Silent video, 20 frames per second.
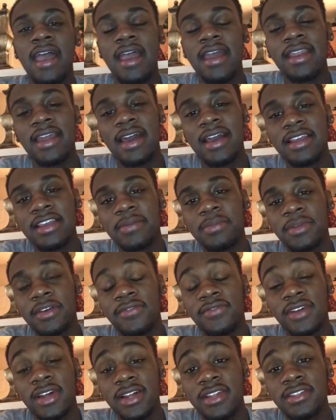at I Am
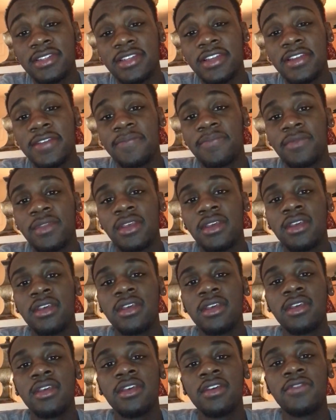Cavante.
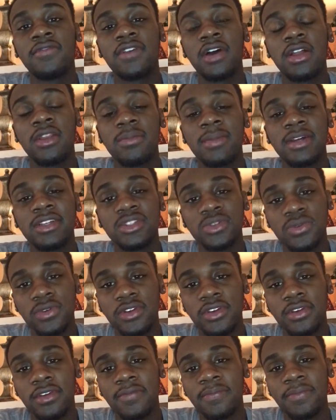Follow my
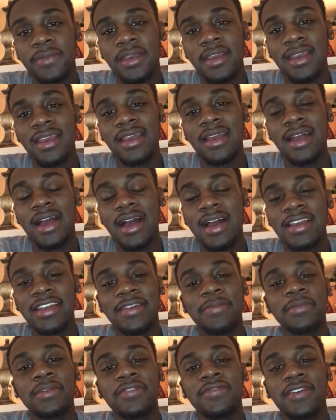Twitter, I
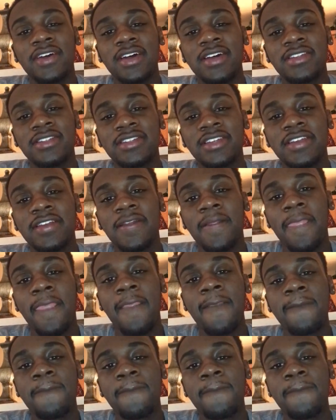Am Cavante.